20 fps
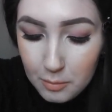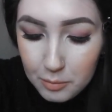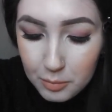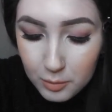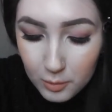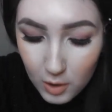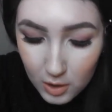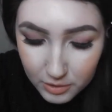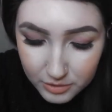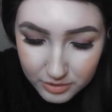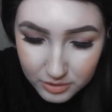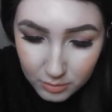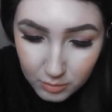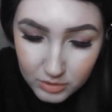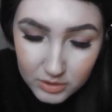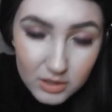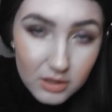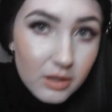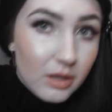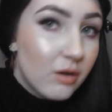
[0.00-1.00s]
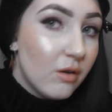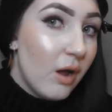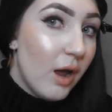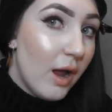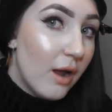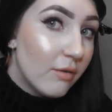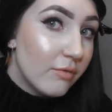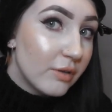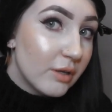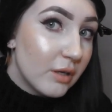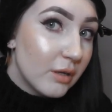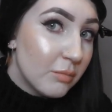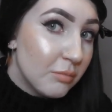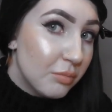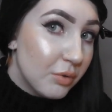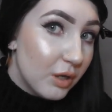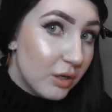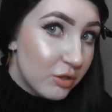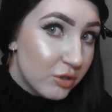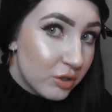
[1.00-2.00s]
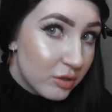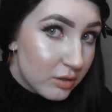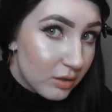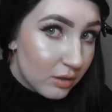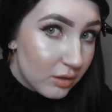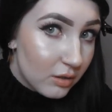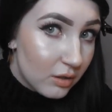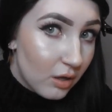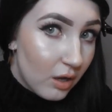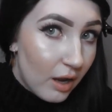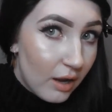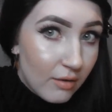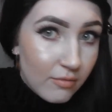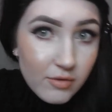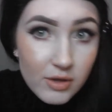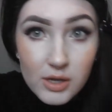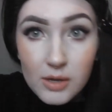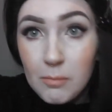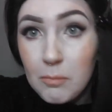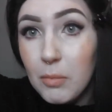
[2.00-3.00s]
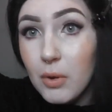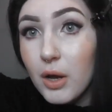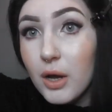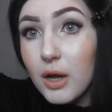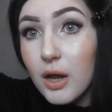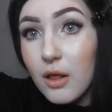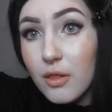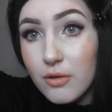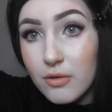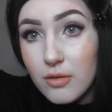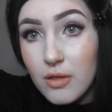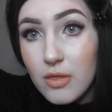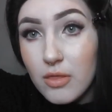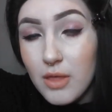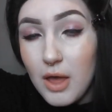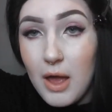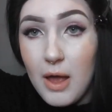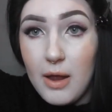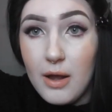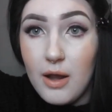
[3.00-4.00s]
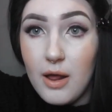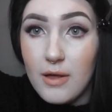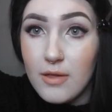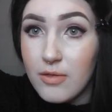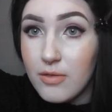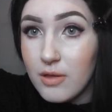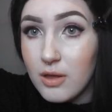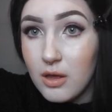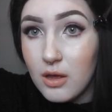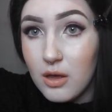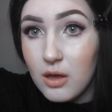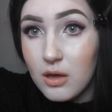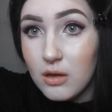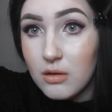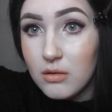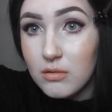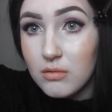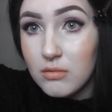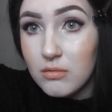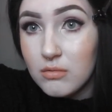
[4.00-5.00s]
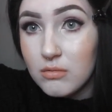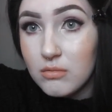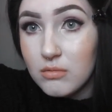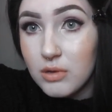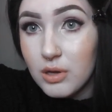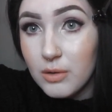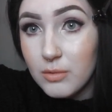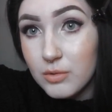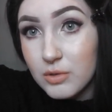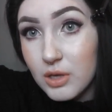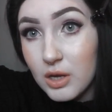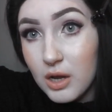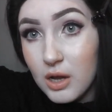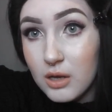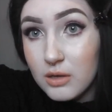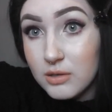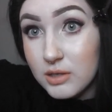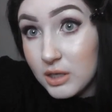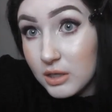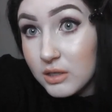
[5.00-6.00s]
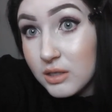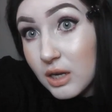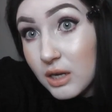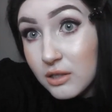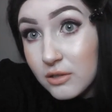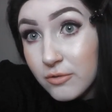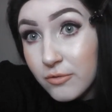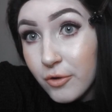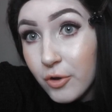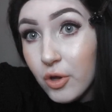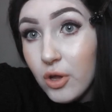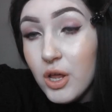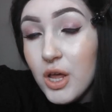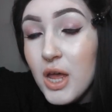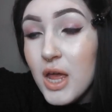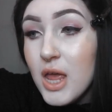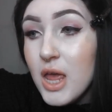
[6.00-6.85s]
Bronzer was a little heavy, blush is a little heavy, but other than that, I think it was like successful.